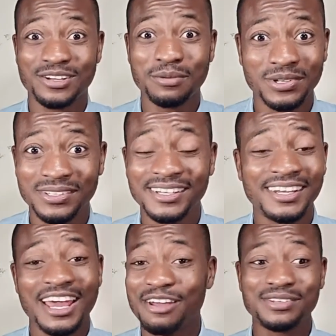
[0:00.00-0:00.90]
Come on,
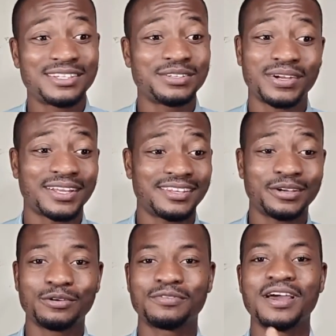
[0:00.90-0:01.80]
everything you can think
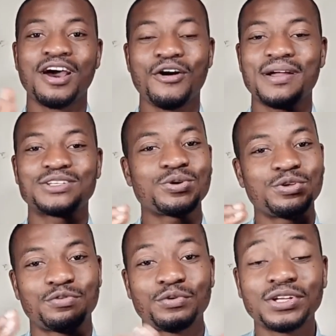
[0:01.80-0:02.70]
of. All right, so
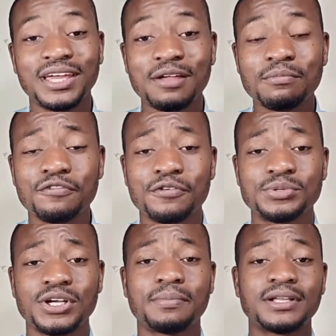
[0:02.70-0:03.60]
if you want to get more
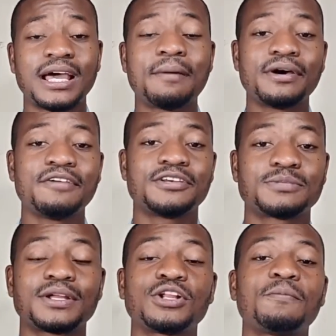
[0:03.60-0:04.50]
information about the Amber
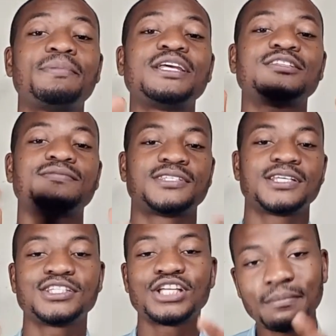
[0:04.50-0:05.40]
Investment Club, please
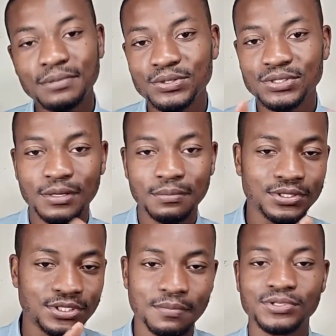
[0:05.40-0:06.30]
visit
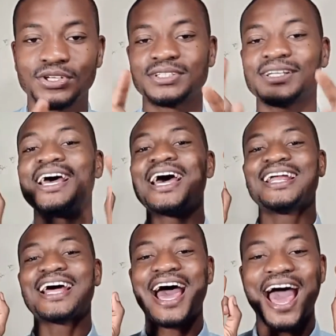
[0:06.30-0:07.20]

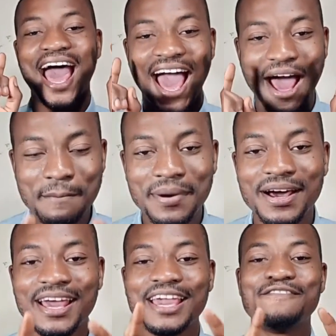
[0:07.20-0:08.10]

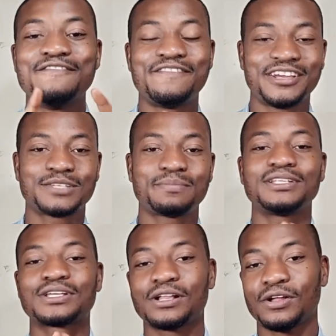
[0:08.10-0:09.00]

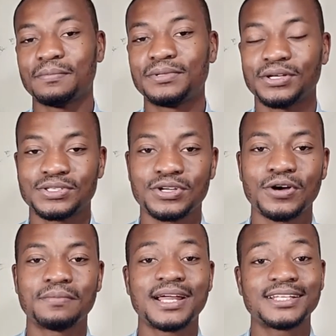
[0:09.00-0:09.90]

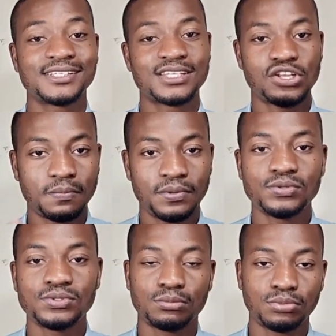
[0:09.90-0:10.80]
www.amberinvestmentclub.com. That is
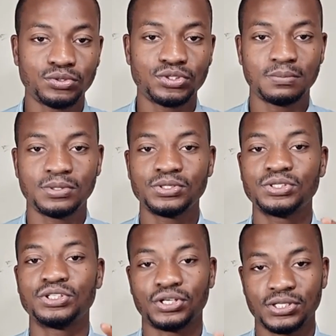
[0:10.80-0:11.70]

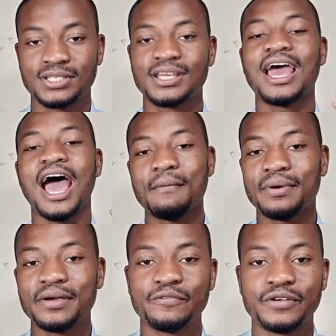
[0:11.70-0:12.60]

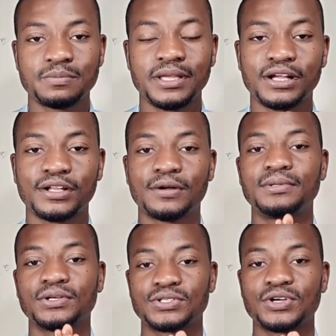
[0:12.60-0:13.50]

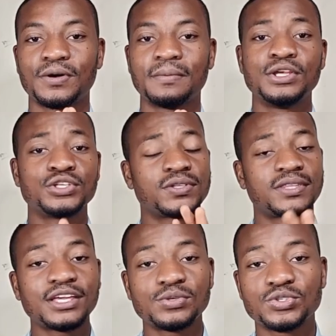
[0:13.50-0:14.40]
www.amberinvestmentclub.com. So
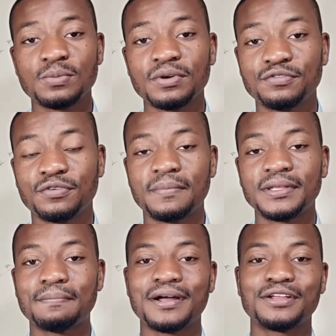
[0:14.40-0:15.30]
thank you so much for being
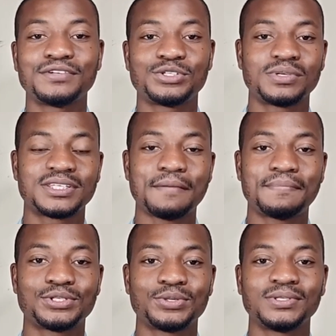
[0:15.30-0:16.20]
a part of this week's
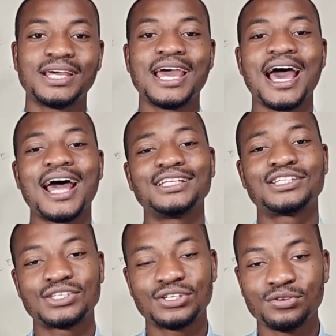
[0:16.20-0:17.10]
episode, and
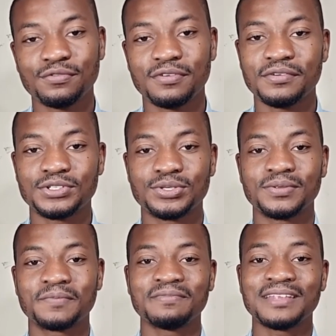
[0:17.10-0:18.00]
see you very
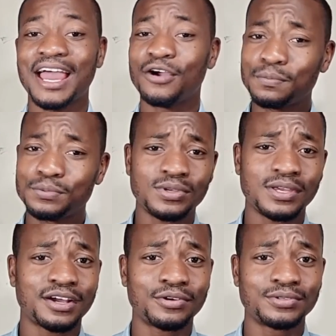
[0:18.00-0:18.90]
soon. I hope to
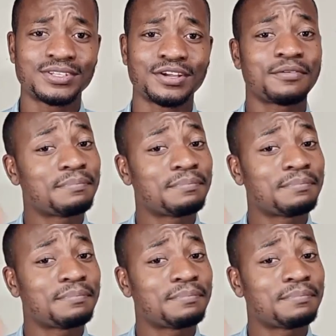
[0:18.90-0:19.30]
hear good stuff.